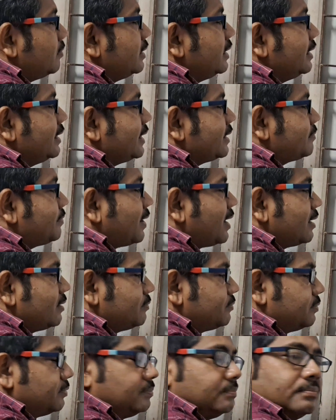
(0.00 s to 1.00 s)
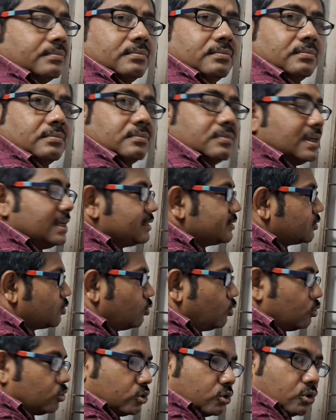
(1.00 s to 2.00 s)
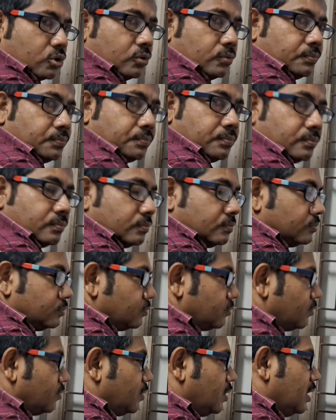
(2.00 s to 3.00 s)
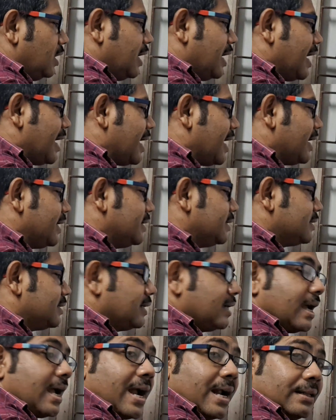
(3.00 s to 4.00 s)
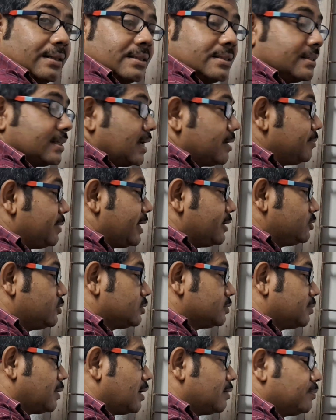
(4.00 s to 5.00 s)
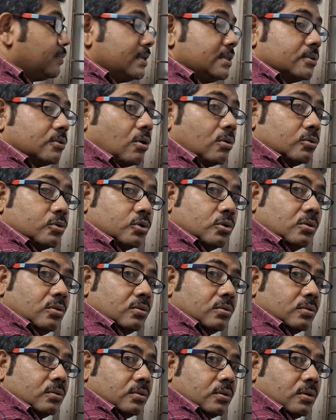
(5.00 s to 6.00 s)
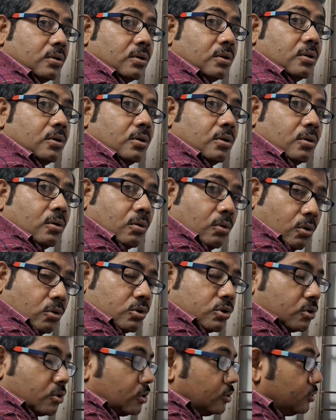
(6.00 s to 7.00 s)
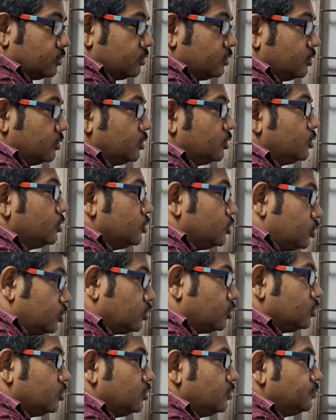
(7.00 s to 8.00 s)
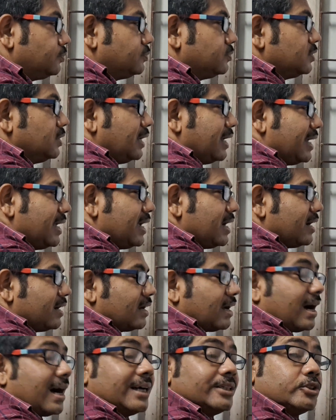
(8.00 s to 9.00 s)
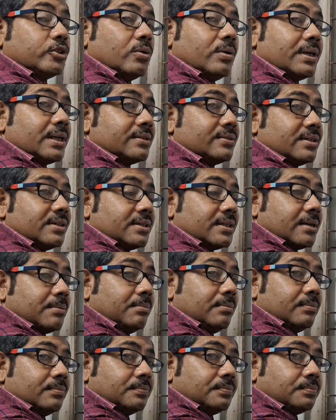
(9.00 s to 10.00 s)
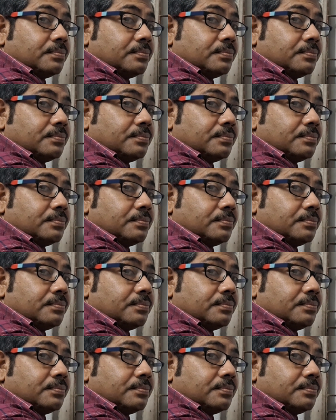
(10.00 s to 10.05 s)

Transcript: inlet valve is closed, and at this time exhaust valve is also closed. So here isolated system